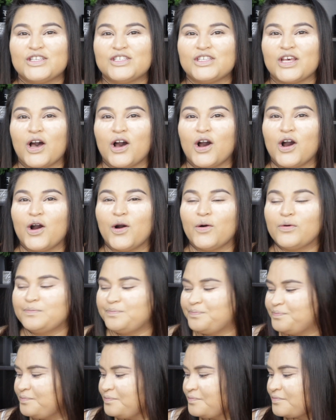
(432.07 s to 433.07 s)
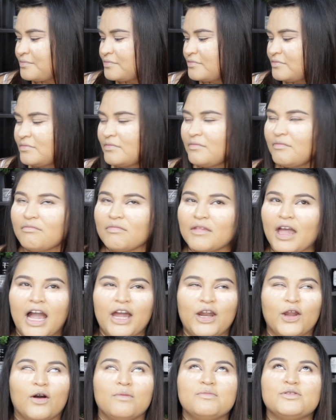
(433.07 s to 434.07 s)
So
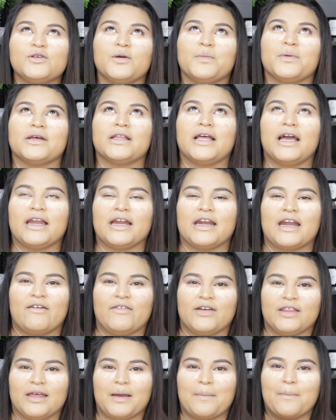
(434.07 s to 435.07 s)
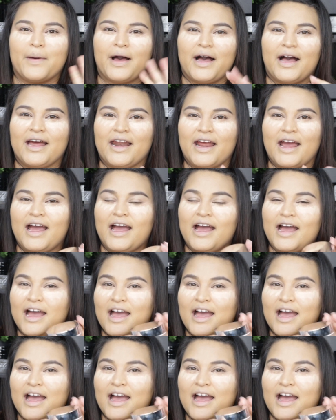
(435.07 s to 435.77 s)
I know I'm super late and everything, but